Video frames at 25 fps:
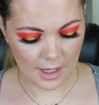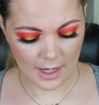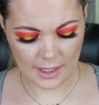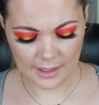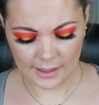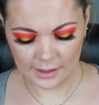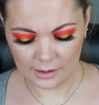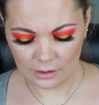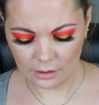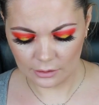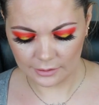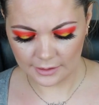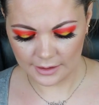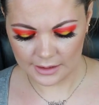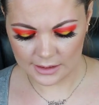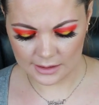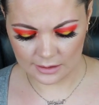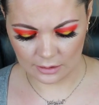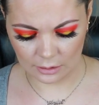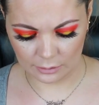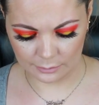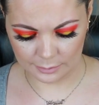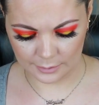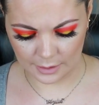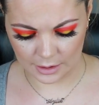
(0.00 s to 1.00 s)
and I got this
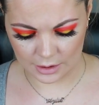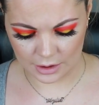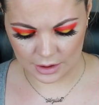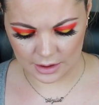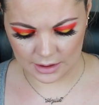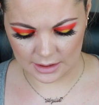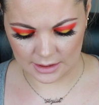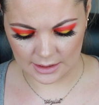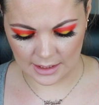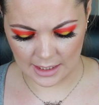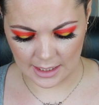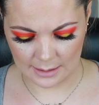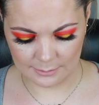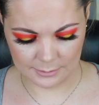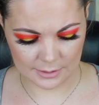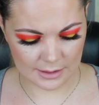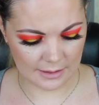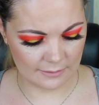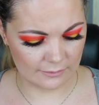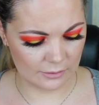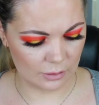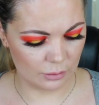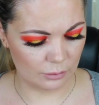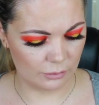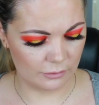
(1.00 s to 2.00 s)
little brush it's an
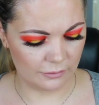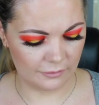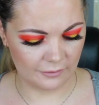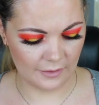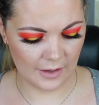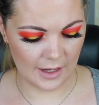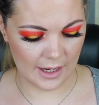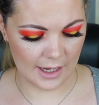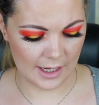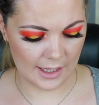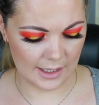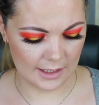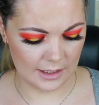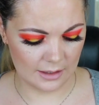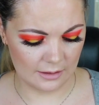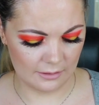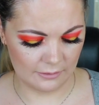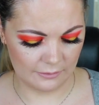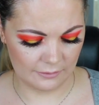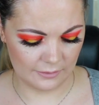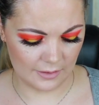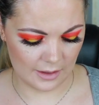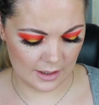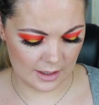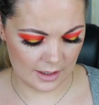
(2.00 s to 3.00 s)

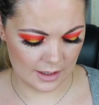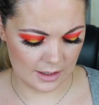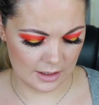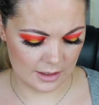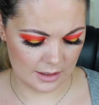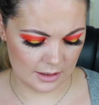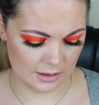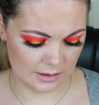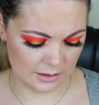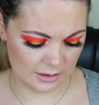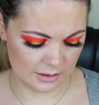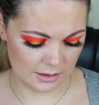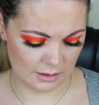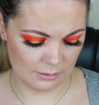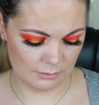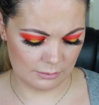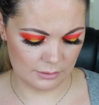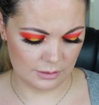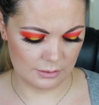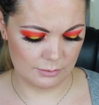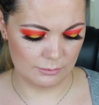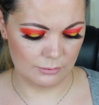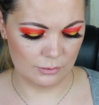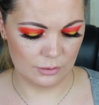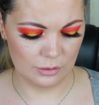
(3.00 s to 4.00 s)
M705 and it
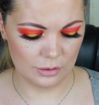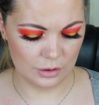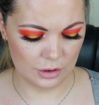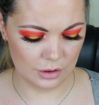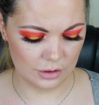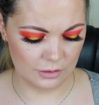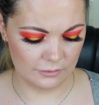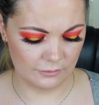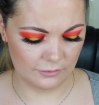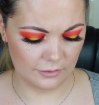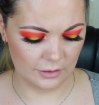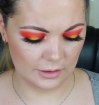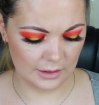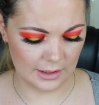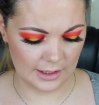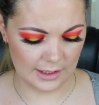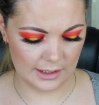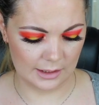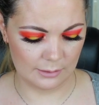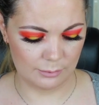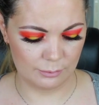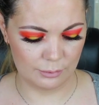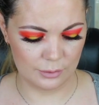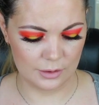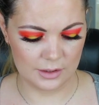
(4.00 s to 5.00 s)
was more just for
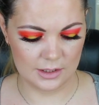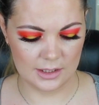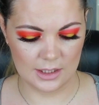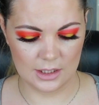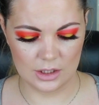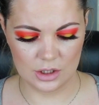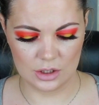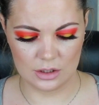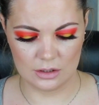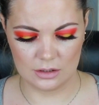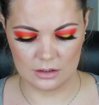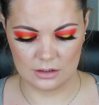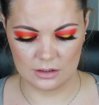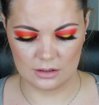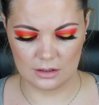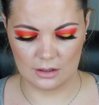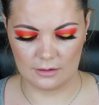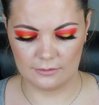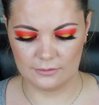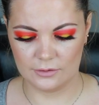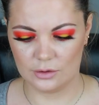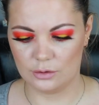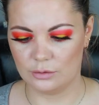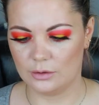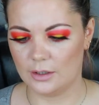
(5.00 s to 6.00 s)
like precision
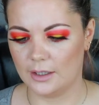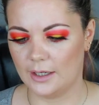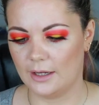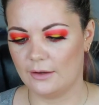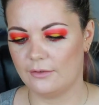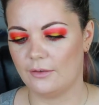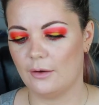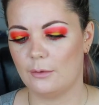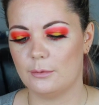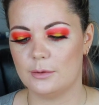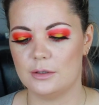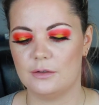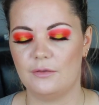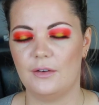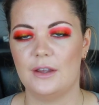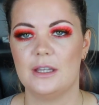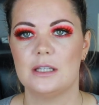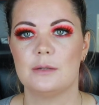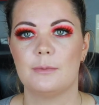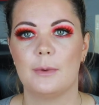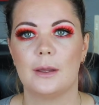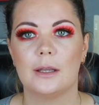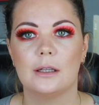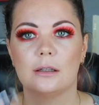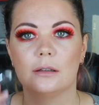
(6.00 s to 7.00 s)
stuff so like if I was
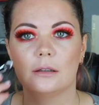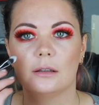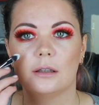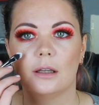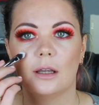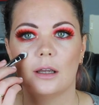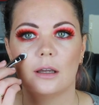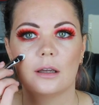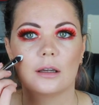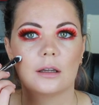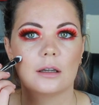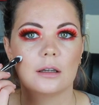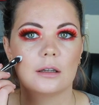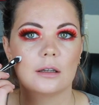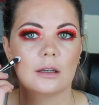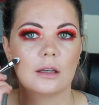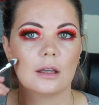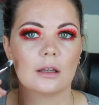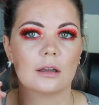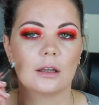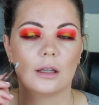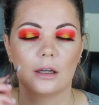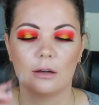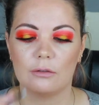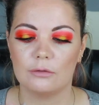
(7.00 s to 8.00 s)
face painting I could
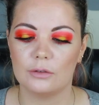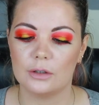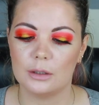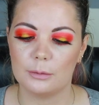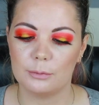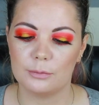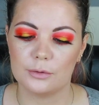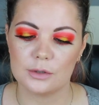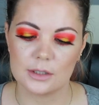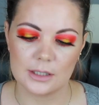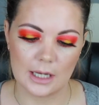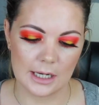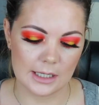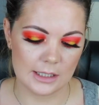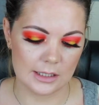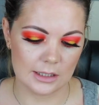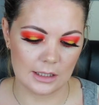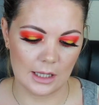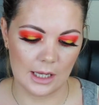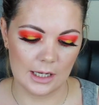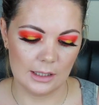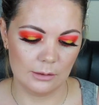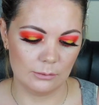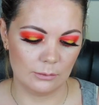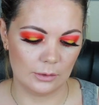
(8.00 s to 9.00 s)
get like a really precise
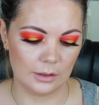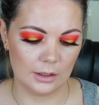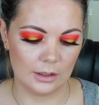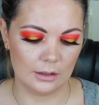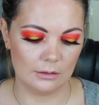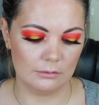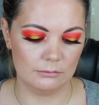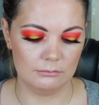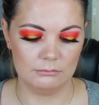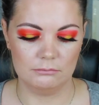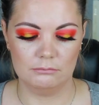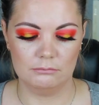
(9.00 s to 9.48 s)
line with it